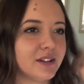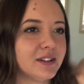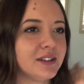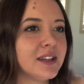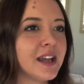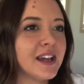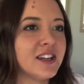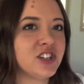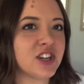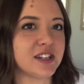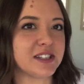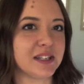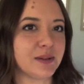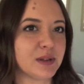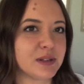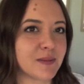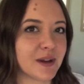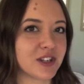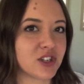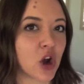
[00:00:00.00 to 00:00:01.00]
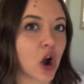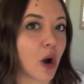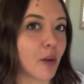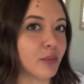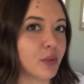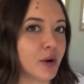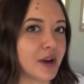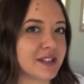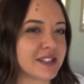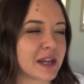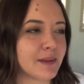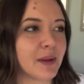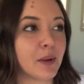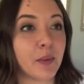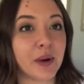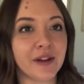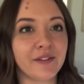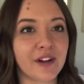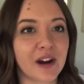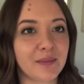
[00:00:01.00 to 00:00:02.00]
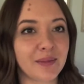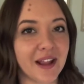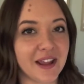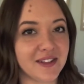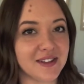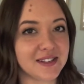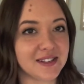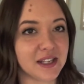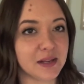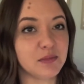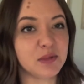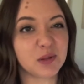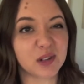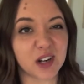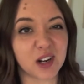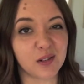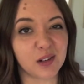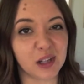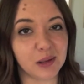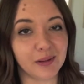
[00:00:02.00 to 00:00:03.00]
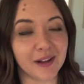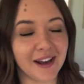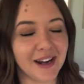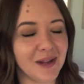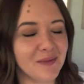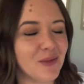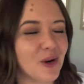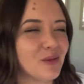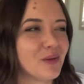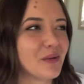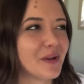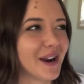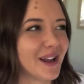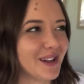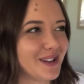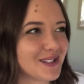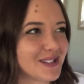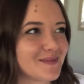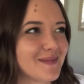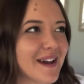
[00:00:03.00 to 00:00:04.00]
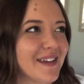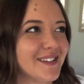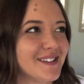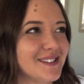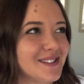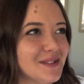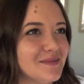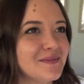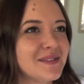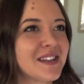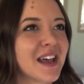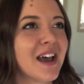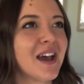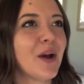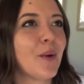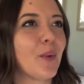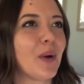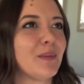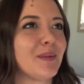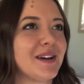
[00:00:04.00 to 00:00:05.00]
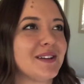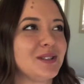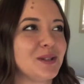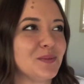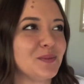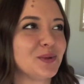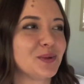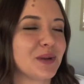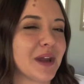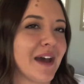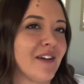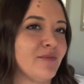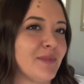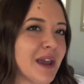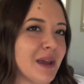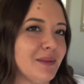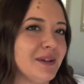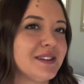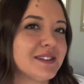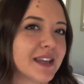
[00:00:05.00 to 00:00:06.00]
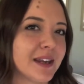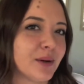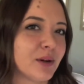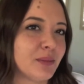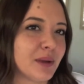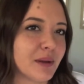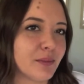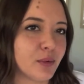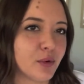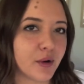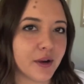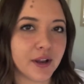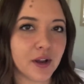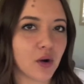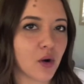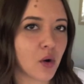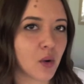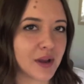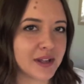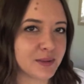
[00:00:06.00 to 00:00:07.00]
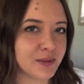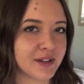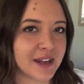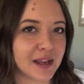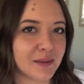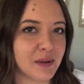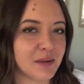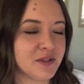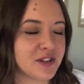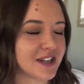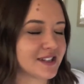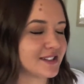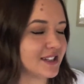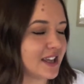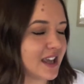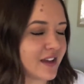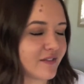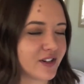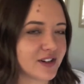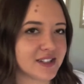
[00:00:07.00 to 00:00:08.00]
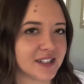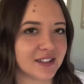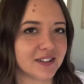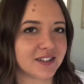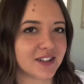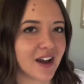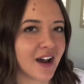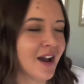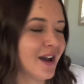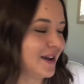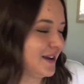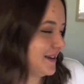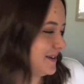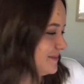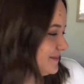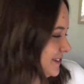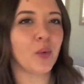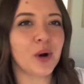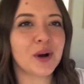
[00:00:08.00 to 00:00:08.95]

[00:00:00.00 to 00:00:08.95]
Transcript: yeah, Jessie was my top boy's name, and whenever I played The Sims, which I don't really play anymore, but when I used to play The Sims, when my Sims would have babies and it would be a boy, always would name him Jessie every single time.